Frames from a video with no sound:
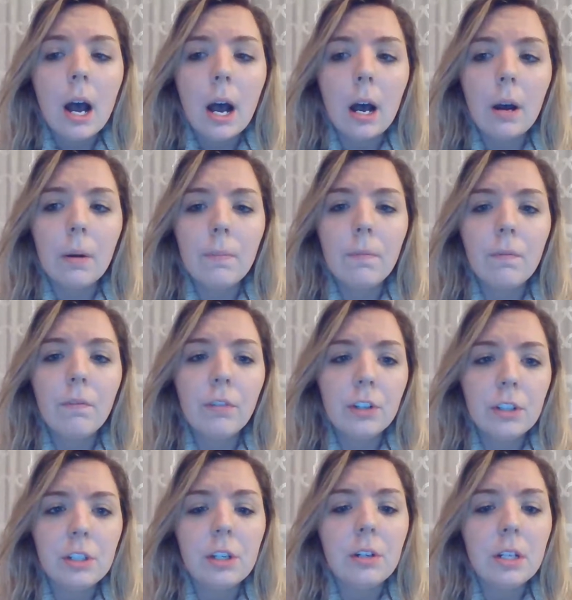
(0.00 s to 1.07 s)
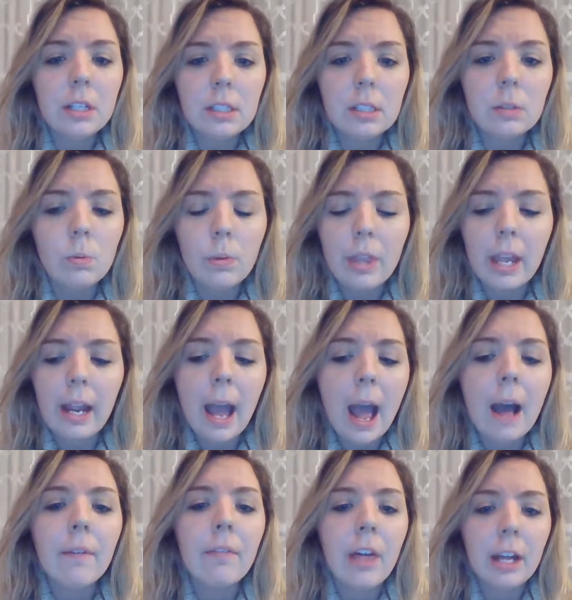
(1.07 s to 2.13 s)
for students, is when they
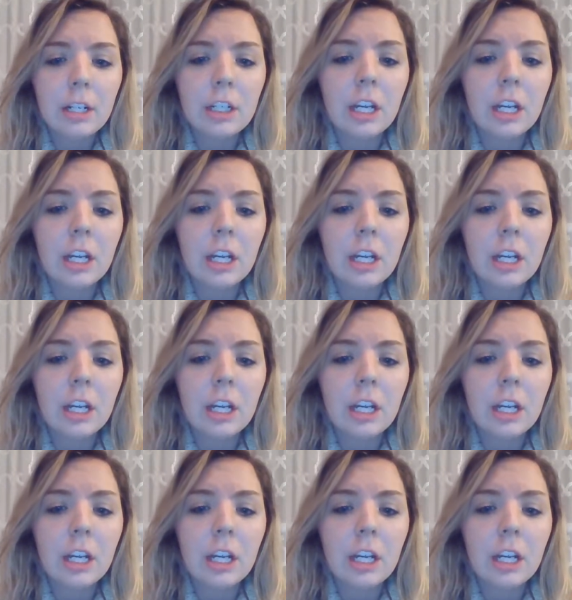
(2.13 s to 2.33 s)
have that